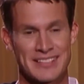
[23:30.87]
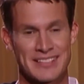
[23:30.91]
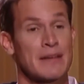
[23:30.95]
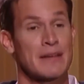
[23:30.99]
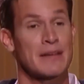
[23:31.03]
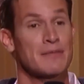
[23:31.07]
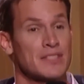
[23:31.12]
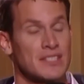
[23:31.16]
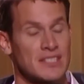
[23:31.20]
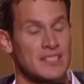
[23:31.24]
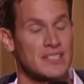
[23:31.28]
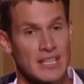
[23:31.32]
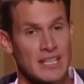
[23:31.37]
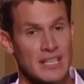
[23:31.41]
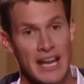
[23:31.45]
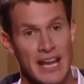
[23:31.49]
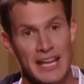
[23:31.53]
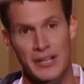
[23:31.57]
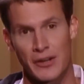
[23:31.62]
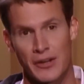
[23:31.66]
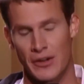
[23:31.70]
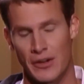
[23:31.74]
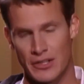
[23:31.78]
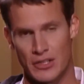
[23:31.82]
Let's have
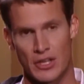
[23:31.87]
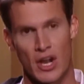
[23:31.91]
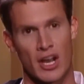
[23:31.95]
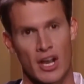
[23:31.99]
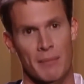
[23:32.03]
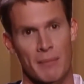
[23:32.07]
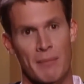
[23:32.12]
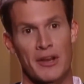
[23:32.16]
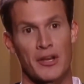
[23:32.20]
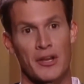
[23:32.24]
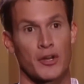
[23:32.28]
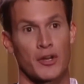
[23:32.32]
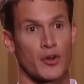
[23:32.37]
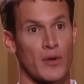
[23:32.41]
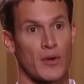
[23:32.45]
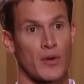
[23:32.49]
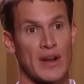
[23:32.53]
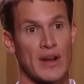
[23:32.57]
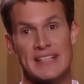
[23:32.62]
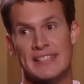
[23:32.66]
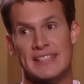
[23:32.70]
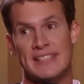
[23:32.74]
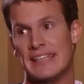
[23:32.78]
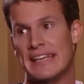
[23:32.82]
cider and talk about your
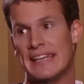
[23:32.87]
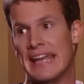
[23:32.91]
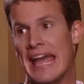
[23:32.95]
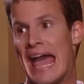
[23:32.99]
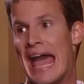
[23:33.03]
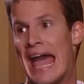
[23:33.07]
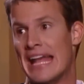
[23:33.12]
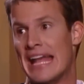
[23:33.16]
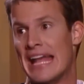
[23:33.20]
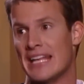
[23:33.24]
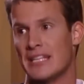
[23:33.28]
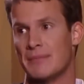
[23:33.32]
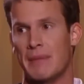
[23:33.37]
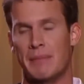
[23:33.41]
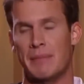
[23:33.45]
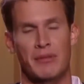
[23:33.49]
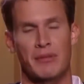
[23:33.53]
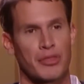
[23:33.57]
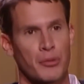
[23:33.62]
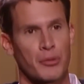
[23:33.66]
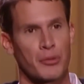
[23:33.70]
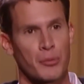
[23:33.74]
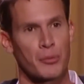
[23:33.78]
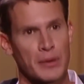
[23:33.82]
crazy cats.
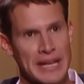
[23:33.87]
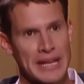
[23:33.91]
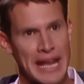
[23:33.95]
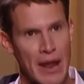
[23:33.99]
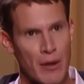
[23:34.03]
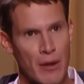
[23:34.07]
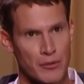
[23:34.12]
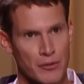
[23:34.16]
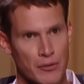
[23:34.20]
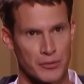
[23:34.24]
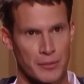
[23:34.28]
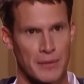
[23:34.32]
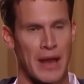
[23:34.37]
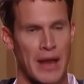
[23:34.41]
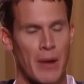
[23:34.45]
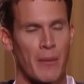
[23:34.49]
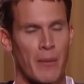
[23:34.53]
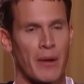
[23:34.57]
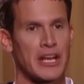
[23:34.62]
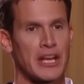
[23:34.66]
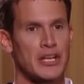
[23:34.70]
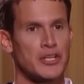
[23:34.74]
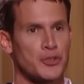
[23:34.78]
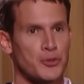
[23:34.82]
Maybe 3 hours from
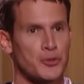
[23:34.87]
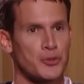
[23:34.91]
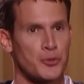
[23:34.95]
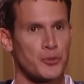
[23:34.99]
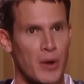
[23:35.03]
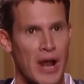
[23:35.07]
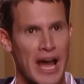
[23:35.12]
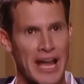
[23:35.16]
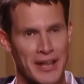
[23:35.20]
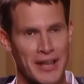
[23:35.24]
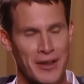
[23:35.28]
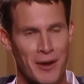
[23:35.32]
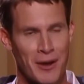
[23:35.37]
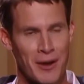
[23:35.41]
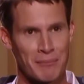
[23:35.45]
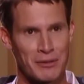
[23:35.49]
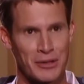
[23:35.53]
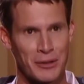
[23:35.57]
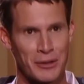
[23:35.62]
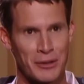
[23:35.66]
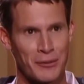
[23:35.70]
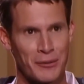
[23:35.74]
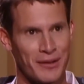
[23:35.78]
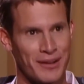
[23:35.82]
now I can dry
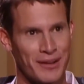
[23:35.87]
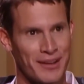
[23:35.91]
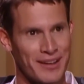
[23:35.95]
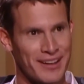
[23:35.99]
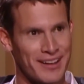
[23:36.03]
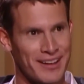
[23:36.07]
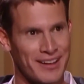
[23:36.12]
hump you.